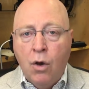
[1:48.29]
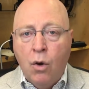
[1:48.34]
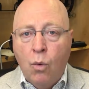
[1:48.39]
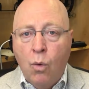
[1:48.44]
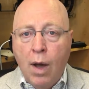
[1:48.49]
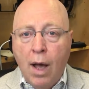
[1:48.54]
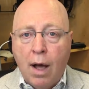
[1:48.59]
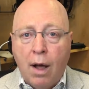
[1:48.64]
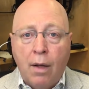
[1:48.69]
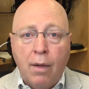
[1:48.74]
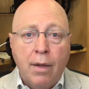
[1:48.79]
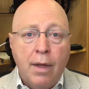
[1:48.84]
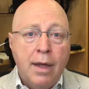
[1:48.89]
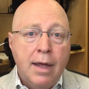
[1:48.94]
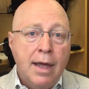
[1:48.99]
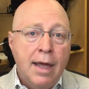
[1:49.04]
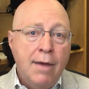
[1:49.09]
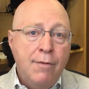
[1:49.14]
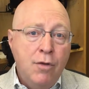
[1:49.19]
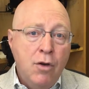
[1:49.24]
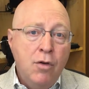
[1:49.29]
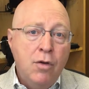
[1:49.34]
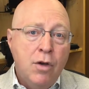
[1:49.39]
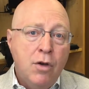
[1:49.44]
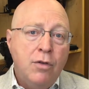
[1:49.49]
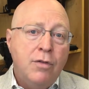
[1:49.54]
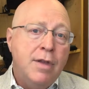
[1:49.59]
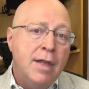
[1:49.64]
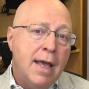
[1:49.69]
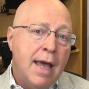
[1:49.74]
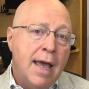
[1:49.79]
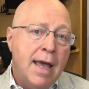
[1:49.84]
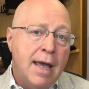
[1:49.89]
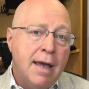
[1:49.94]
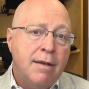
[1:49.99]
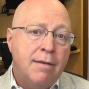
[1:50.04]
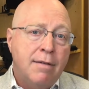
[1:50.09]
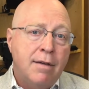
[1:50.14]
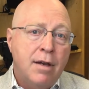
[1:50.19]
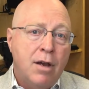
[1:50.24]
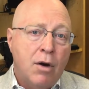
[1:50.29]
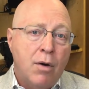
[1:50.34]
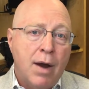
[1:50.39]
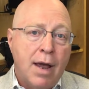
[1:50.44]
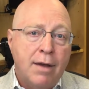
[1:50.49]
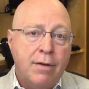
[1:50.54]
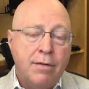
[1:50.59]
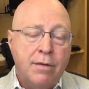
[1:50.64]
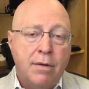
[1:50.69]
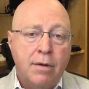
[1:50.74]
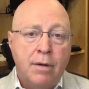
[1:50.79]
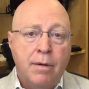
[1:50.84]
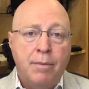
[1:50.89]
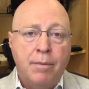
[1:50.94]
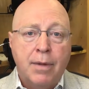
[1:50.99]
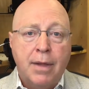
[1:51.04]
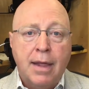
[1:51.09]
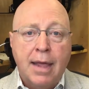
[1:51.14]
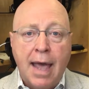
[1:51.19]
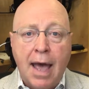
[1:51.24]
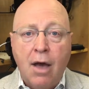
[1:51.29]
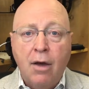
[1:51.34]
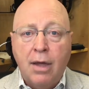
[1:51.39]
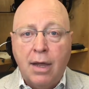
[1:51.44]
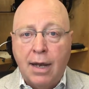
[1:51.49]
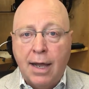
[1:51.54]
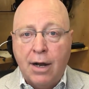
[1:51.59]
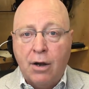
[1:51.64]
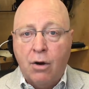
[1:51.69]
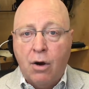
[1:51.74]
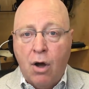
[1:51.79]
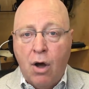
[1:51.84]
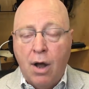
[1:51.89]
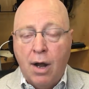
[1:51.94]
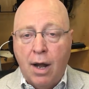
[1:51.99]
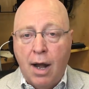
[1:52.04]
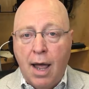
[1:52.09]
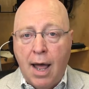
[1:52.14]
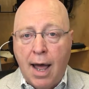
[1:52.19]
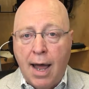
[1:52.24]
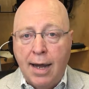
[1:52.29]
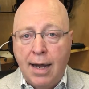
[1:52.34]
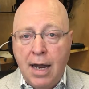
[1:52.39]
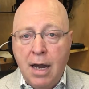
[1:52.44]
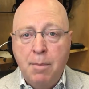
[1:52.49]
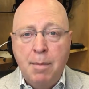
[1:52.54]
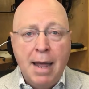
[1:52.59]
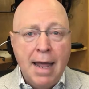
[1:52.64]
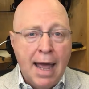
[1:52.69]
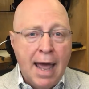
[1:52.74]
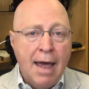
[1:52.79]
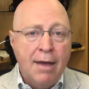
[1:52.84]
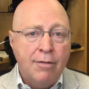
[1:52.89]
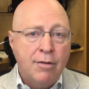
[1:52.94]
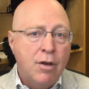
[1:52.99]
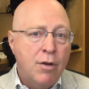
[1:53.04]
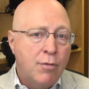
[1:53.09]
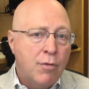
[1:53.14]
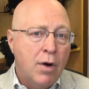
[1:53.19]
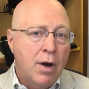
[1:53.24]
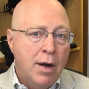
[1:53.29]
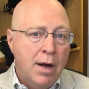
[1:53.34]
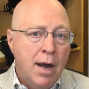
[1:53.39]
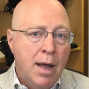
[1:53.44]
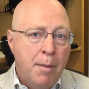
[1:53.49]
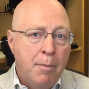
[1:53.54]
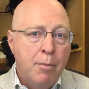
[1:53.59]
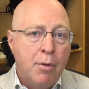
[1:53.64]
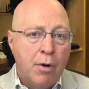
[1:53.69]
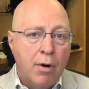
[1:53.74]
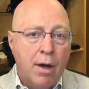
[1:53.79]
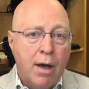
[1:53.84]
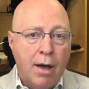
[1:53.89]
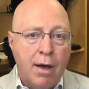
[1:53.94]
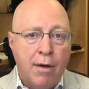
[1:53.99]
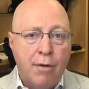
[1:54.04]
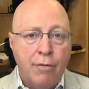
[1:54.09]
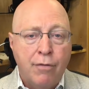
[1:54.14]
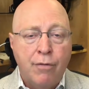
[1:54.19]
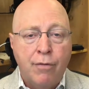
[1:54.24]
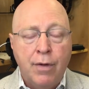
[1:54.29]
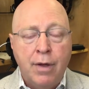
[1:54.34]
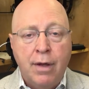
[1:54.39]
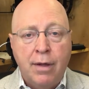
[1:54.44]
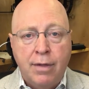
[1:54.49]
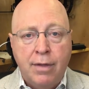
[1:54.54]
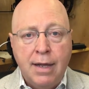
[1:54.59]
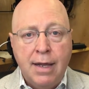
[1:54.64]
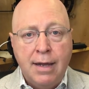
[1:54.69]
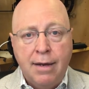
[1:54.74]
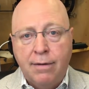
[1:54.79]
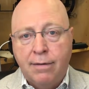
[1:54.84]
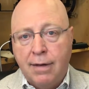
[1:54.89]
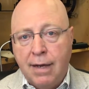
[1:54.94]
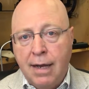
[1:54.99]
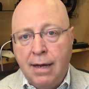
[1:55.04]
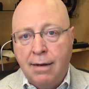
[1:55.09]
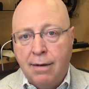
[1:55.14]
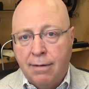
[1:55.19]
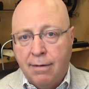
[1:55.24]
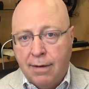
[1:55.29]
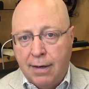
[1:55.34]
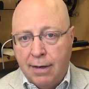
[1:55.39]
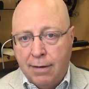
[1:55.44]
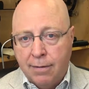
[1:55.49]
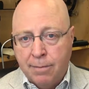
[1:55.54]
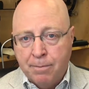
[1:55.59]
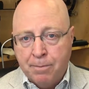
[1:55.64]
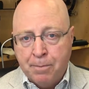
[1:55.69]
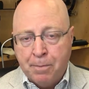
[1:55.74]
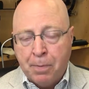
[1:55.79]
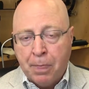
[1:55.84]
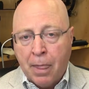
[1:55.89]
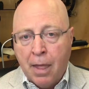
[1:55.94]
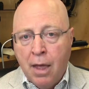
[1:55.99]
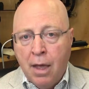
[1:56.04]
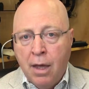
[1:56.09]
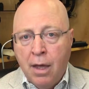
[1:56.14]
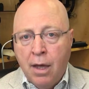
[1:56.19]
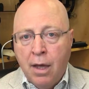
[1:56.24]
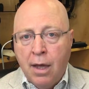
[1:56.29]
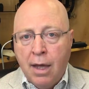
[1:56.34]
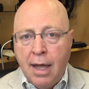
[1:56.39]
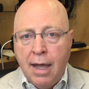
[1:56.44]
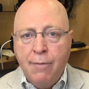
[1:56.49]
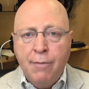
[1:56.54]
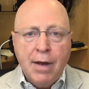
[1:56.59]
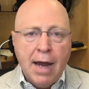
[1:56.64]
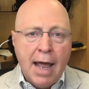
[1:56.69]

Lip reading: Well, if you use the ASCRS calculator online, it may ask you for a number of these indices. If it